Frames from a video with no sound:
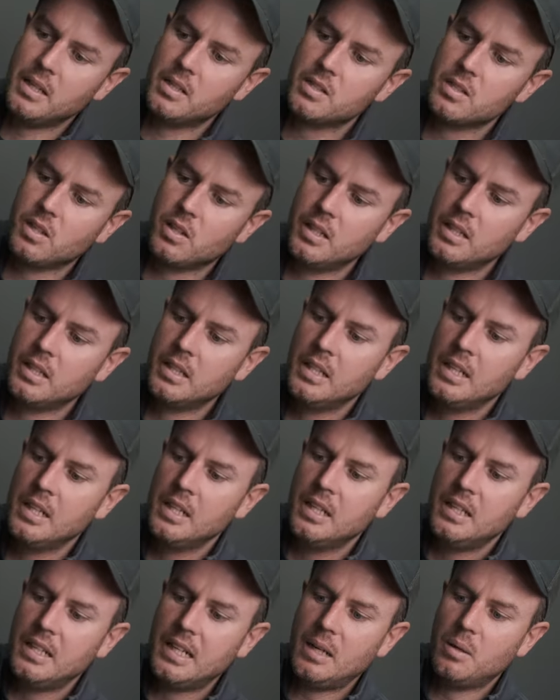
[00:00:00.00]
Design.
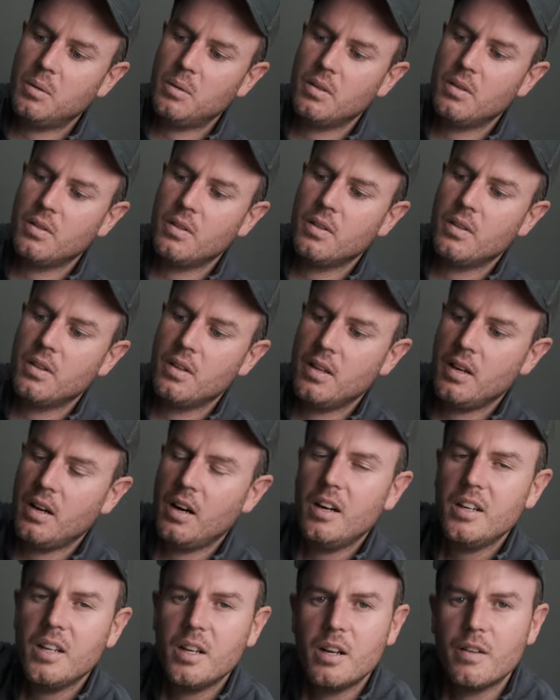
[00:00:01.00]
Now,
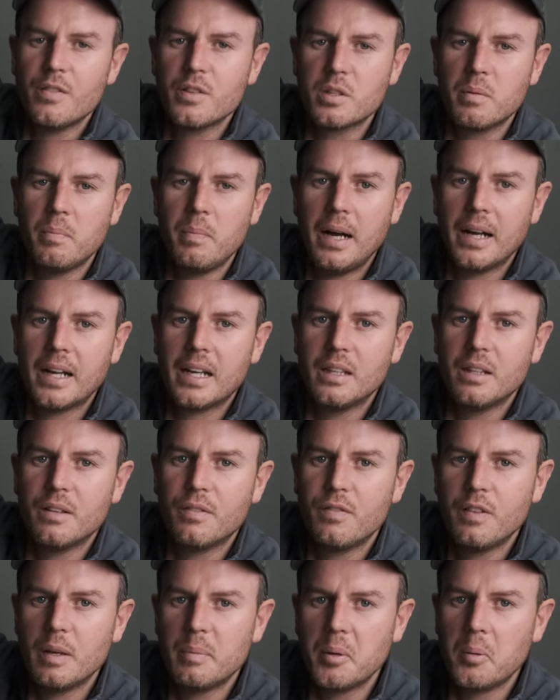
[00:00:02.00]
I don't know if there's a bag in the
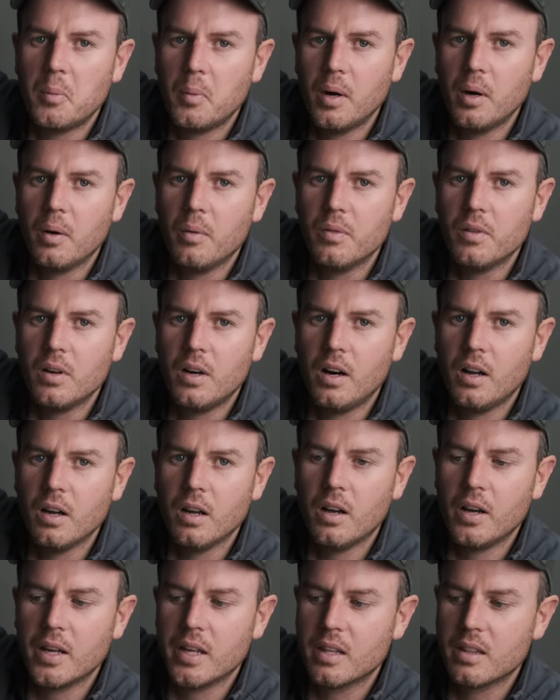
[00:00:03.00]
flipping world that I
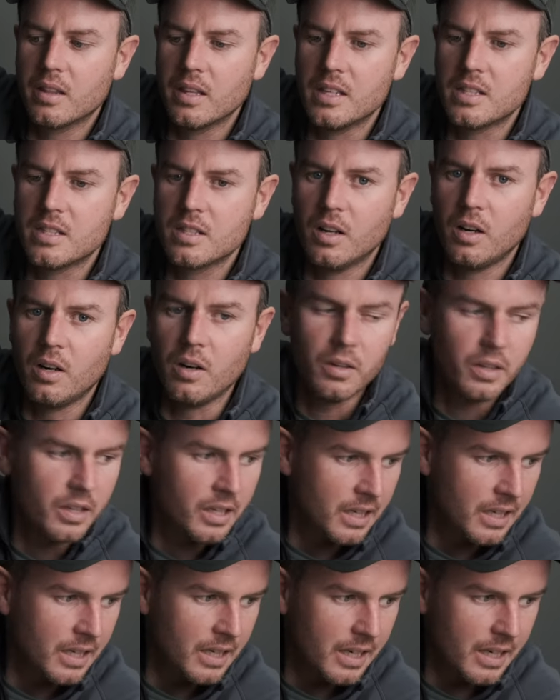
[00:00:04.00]
like this on.
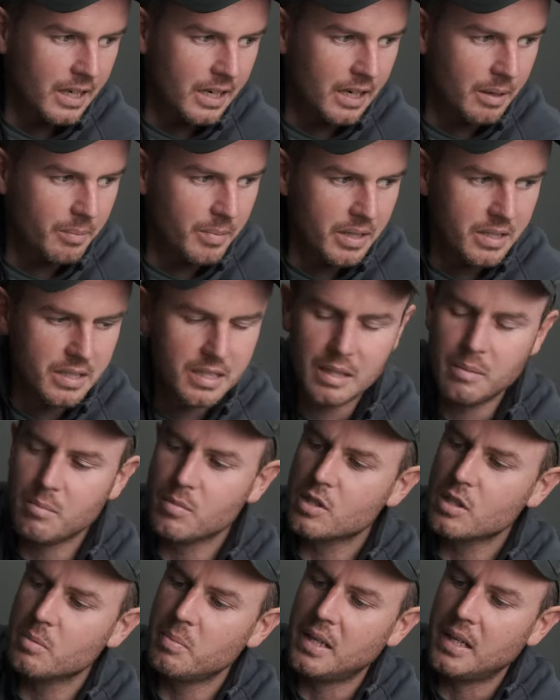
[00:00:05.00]
It
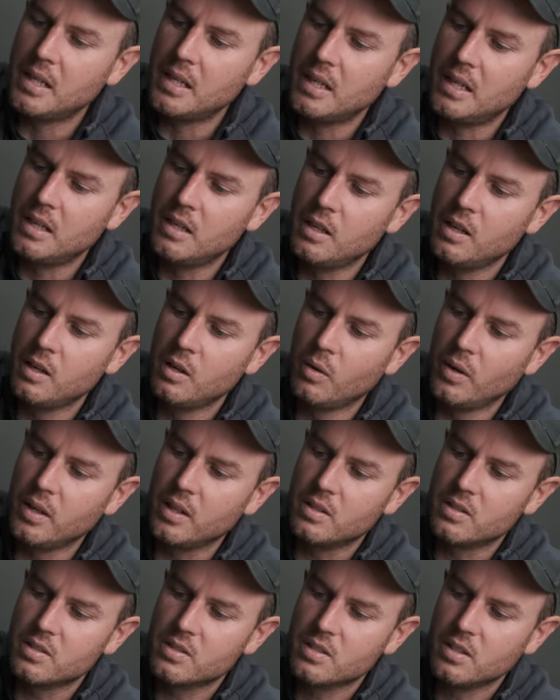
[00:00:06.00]
seems to be an
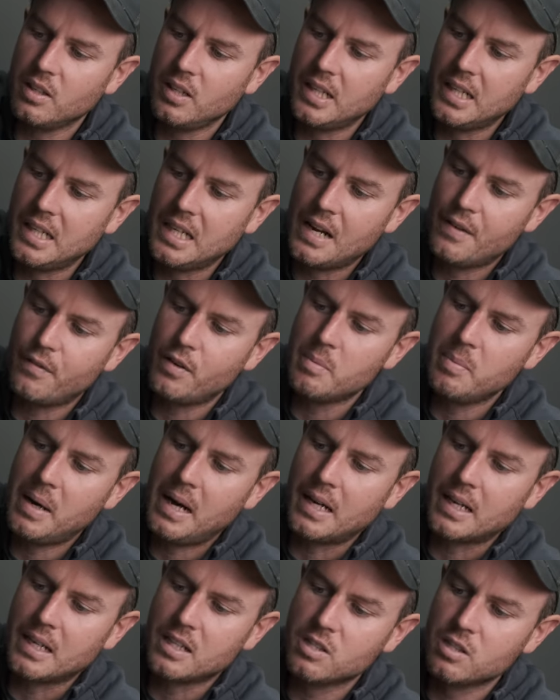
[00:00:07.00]
annoyance in every
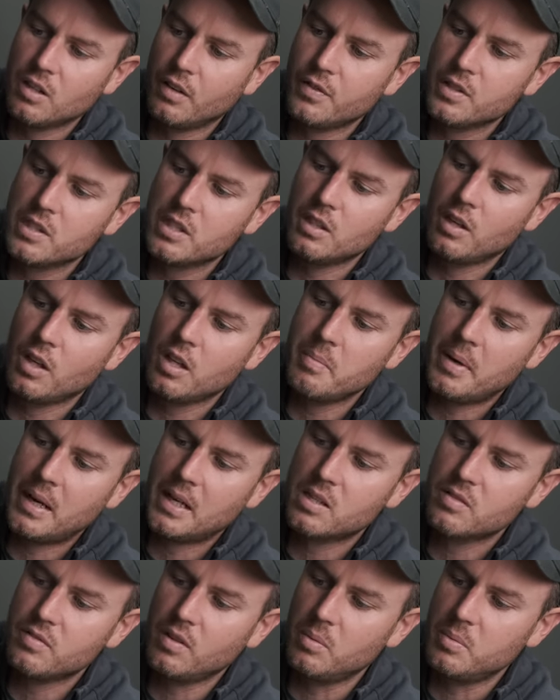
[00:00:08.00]
bag. It's obviously not the
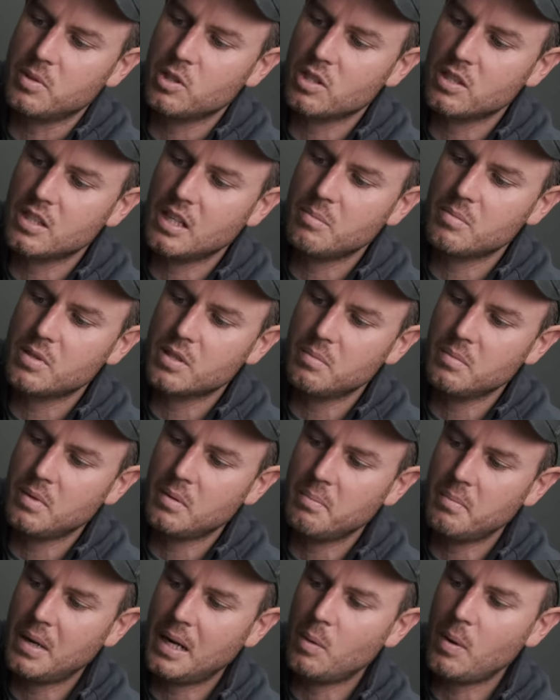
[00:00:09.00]
bag's fault, but just seems to,
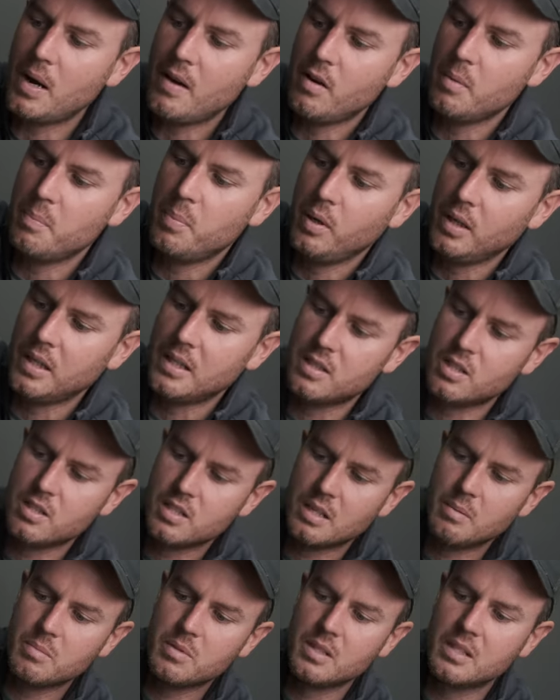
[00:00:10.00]
no matter where I put it, just
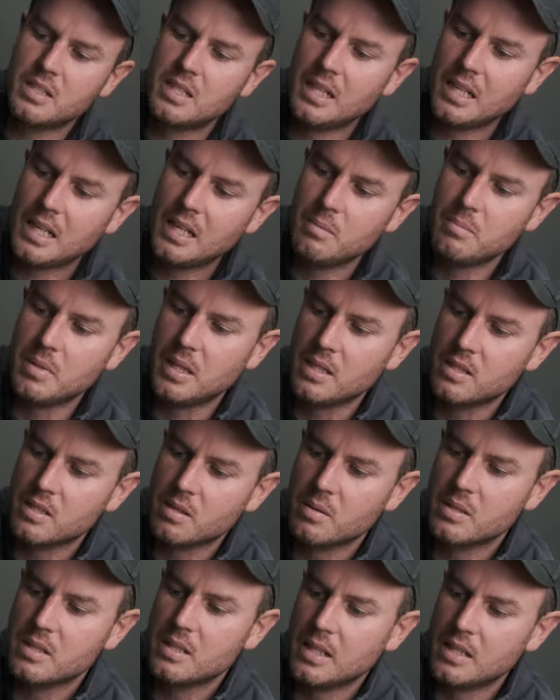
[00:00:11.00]
seems to dig in me.
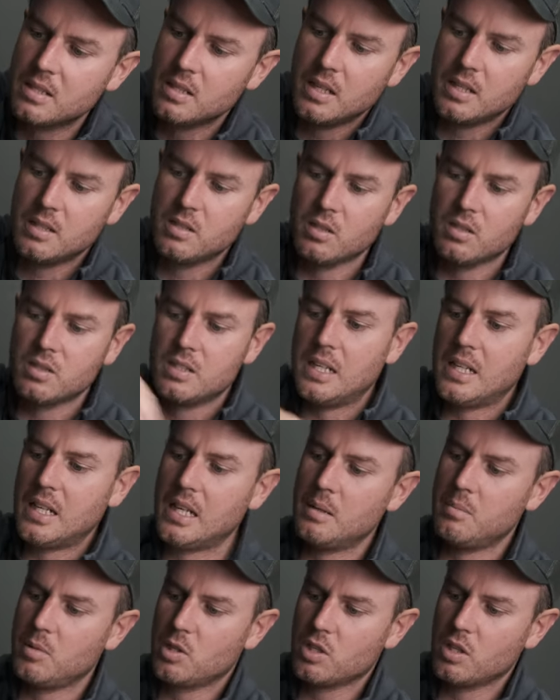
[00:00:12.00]
So it does dig
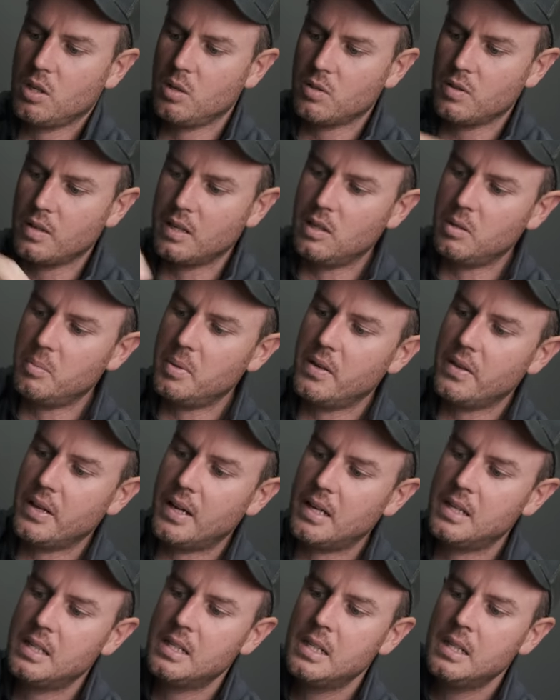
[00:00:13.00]
in my shoulder a little bit
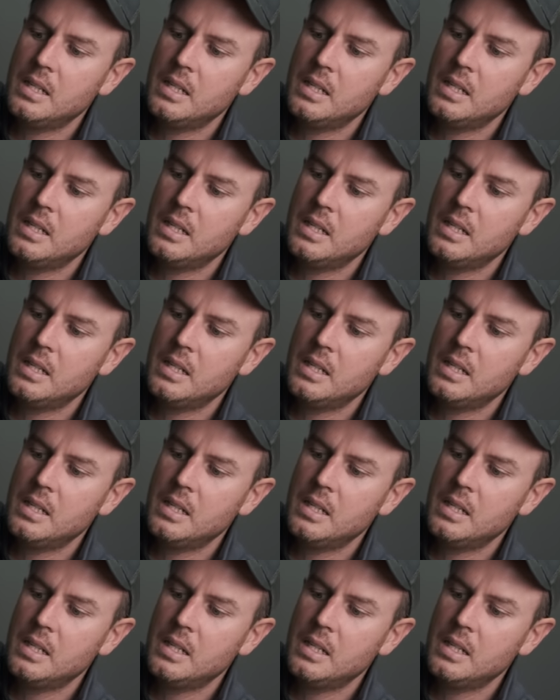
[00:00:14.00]
there.